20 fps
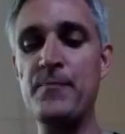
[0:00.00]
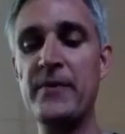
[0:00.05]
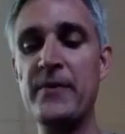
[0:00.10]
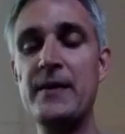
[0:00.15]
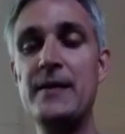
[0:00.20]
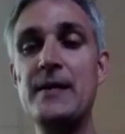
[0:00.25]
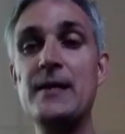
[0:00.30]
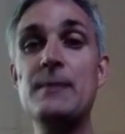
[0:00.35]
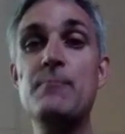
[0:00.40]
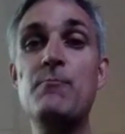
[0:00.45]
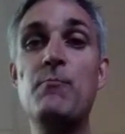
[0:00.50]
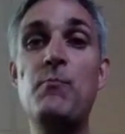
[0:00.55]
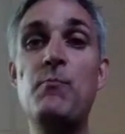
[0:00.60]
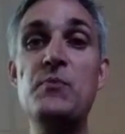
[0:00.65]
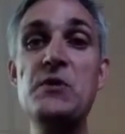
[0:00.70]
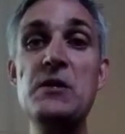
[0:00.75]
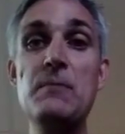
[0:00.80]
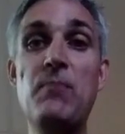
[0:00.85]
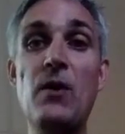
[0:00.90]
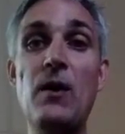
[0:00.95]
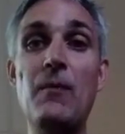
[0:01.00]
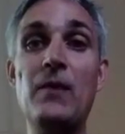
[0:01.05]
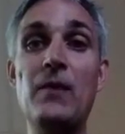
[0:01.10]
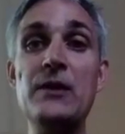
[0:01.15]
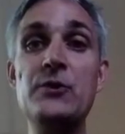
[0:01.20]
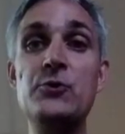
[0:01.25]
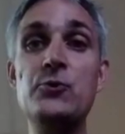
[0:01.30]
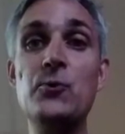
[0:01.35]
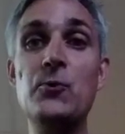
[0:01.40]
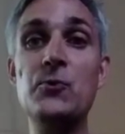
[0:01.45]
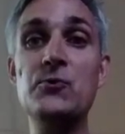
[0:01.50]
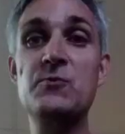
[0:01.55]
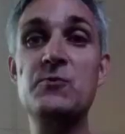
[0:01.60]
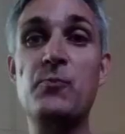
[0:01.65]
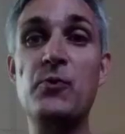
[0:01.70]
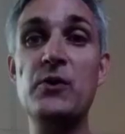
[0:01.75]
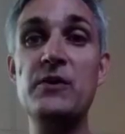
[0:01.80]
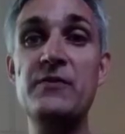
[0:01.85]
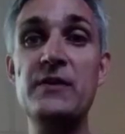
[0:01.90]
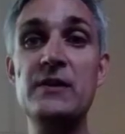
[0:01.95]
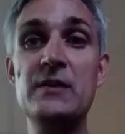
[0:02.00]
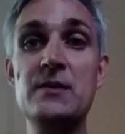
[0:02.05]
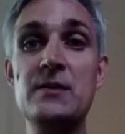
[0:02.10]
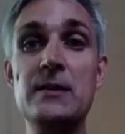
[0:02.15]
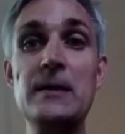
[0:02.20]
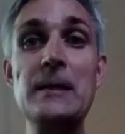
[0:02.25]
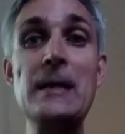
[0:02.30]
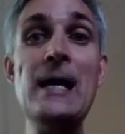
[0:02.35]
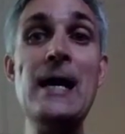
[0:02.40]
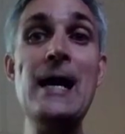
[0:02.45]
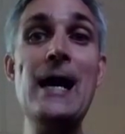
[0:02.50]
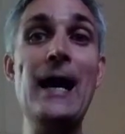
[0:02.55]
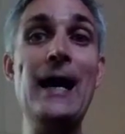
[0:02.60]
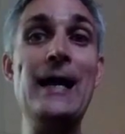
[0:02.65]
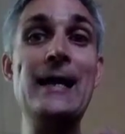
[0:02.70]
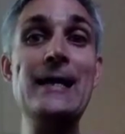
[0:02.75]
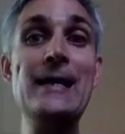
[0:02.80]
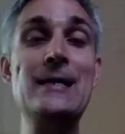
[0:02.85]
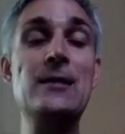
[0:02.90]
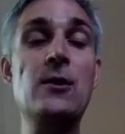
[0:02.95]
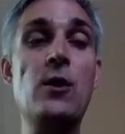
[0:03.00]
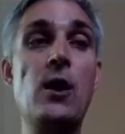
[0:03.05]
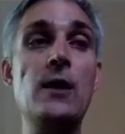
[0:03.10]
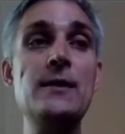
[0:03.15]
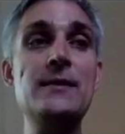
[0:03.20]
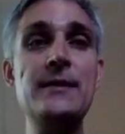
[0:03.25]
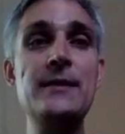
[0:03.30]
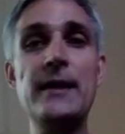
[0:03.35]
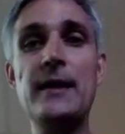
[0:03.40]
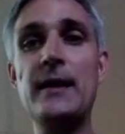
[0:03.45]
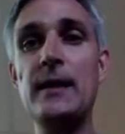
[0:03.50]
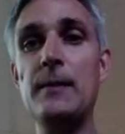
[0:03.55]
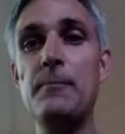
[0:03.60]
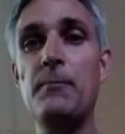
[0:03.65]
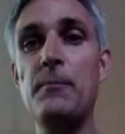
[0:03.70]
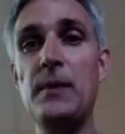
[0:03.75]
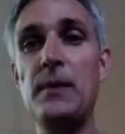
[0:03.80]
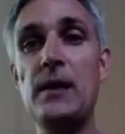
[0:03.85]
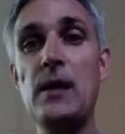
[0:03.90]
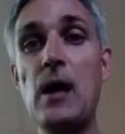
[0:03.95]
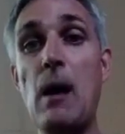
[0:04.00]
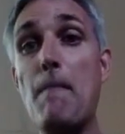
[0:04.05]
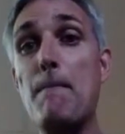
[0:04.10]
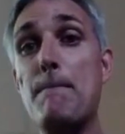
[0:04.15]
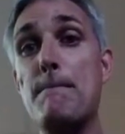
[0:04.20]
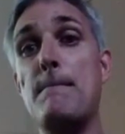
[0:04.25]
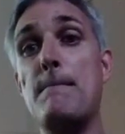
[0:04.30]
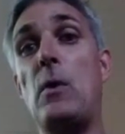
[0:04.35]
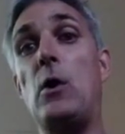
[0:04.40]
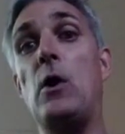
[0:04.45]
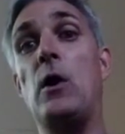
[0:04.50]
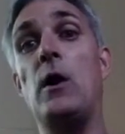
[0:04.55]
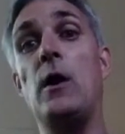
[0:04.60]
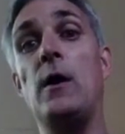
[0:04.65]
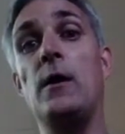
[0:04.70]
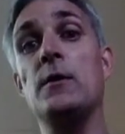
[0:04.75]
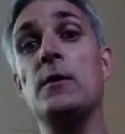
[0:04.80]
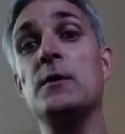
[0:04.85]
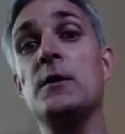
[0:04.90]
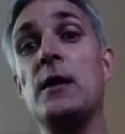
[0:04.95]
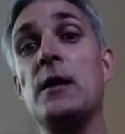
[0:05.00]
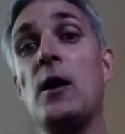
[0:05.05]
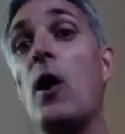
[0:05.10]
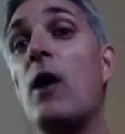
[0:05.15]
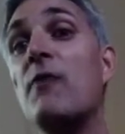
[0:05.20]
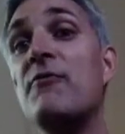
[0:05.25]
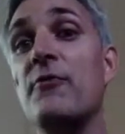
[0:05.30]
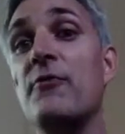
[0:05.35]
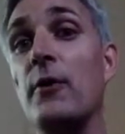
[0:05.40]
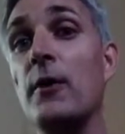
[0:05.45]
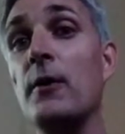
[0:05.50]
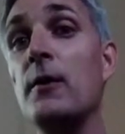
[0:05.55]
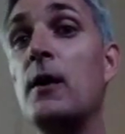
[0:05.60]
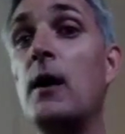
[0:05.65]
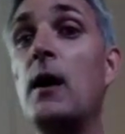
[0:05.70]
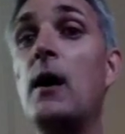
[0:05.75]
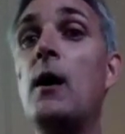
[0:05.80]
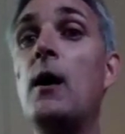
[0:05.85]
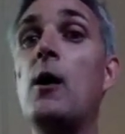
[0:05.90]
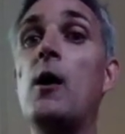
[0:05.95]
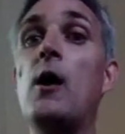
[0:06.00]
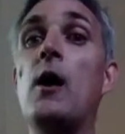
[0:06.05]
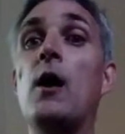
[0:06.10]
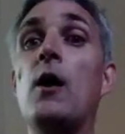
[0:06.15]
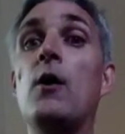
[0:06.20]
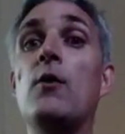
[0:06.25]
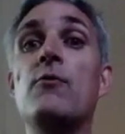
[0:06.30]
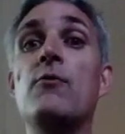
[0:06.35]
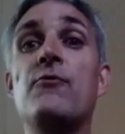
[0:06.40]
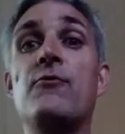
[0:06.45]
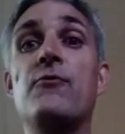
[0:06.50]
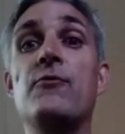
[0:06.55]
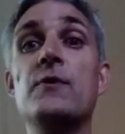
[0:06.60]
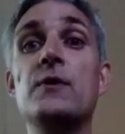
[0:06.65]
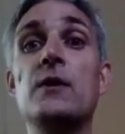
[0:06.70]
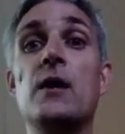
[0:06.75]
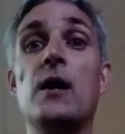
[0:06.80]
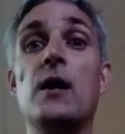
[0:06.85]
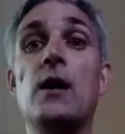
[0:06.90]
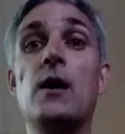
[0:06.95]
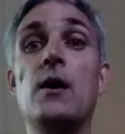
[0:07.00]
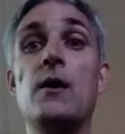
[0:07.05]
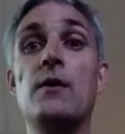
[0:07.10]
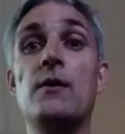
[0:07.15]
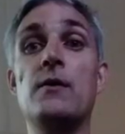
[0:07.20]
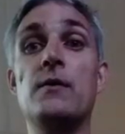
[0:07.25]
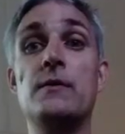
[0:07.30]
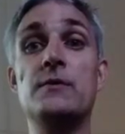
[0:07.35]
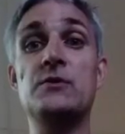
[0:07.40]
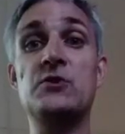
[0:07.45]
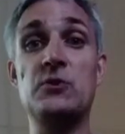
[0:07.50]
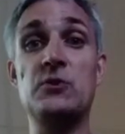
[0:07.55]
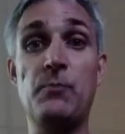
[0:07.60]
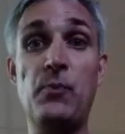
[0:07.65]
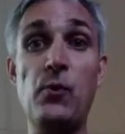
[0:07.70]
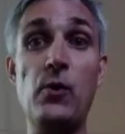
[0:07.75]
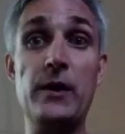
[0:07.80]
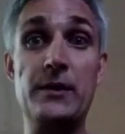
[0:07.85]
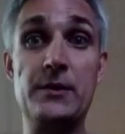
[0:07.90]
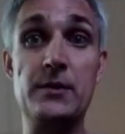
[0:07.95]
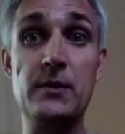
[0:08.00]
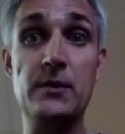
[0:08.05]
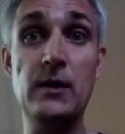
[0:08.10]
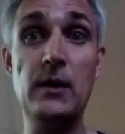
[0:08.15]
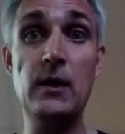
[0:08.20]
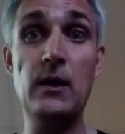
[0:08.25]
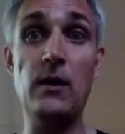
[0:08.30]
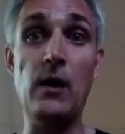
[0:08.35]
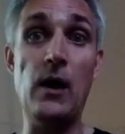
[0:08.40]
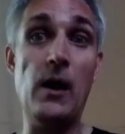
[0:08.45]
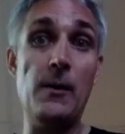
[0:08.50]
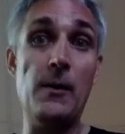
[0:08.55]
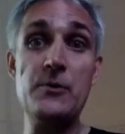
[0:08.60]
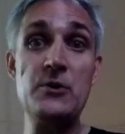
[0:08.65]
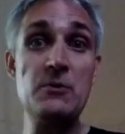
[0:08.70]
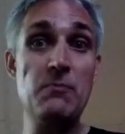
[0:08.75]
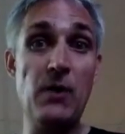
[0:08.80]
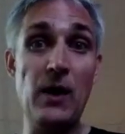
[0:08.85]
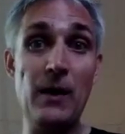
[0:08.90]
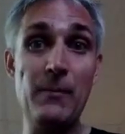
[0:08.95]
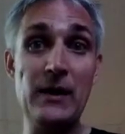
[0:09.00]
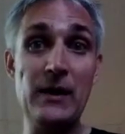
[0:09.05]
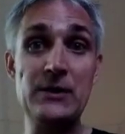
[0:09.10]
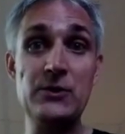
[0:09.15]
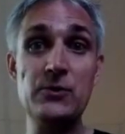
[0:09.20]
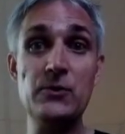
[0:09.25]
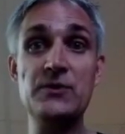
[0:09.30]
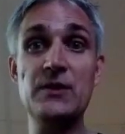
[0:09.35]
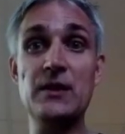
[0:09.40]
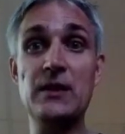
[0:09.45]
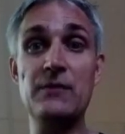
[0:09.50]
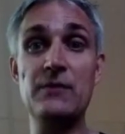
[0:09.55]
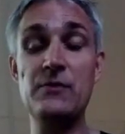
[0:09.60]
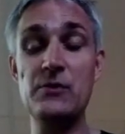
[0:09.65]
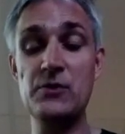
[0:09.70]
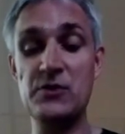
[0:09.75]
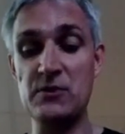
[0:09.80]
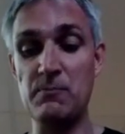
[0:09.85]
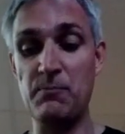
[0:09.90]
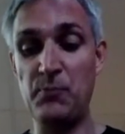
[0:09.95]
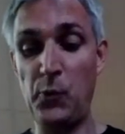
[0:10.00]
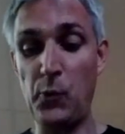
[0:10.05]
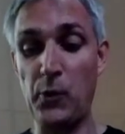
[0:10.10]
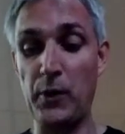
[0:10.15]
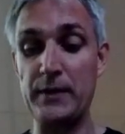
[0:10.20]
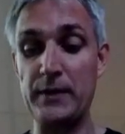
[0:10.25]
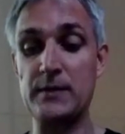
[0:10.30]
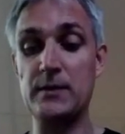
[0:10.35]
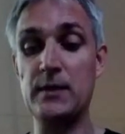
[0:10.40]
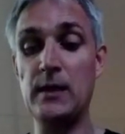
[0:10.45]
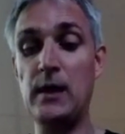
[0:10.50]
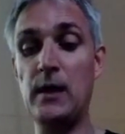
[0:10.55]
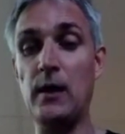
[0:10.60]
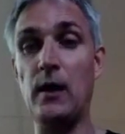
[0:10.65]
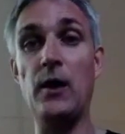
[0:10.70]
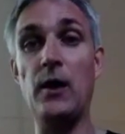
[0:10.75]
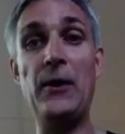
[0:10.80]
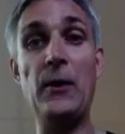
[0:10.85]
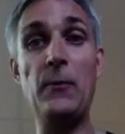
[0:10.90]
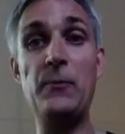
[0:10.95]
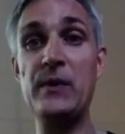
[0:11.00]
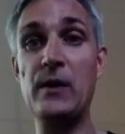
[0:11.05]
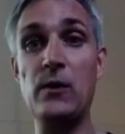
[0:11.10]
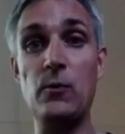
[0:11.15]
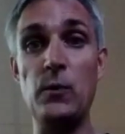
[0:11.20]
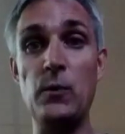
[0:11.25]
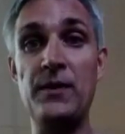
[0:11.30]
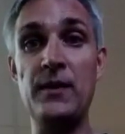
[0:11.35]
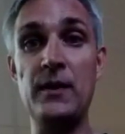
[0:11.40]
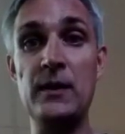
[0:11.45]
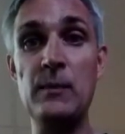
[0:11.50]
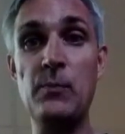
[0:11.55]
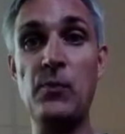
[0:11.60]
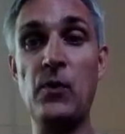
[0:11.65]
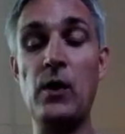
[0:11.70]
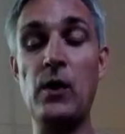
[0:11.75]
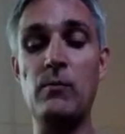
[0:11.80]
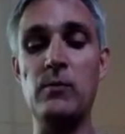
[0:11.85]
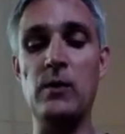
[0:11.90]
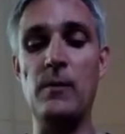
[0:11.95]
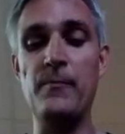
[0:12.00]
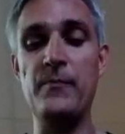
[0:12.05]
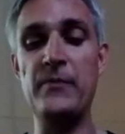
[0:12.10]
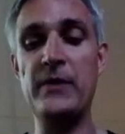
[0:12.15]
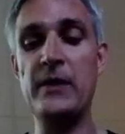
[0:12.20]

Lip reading: He bought my tools previously and he had not taken me up on the offer of support. You buy my tools, I give you support, I'll help you out with any problem.